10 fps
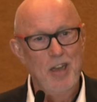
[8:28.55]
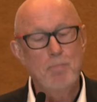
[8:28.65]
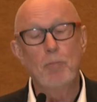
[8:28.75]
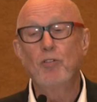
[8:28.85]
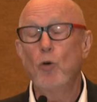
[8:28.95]

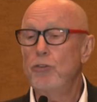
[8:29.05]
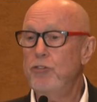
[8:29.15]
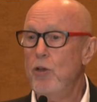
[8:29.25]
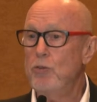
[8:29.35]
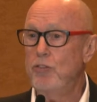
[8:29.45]
But we've
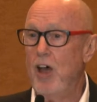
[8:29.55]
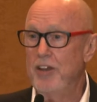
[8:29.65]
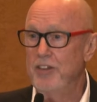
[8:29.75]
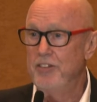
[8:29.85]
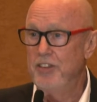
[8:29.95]
also
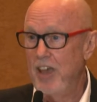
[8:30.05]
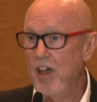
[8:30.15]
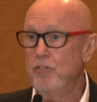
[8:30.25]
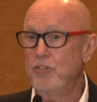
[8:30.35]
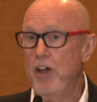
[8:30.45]
started,
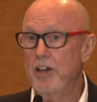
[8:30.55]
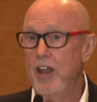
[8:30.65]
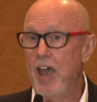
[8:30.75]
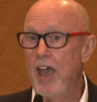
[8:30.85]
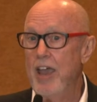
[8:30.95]
DAI
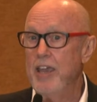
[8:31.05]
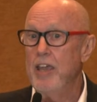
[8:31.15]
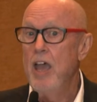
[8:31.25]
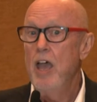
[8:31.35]
started a